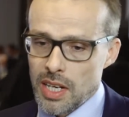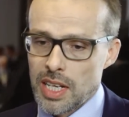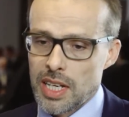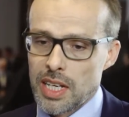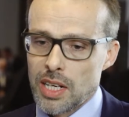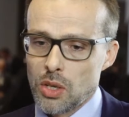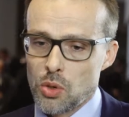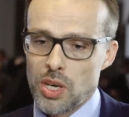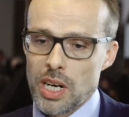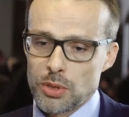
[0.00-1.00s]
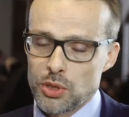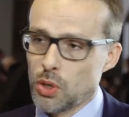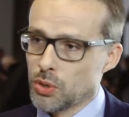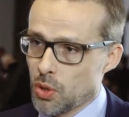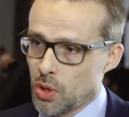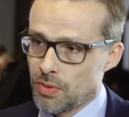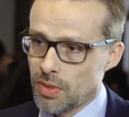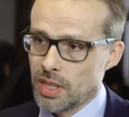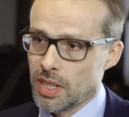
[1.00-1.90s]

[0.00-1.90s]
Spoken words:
look our total of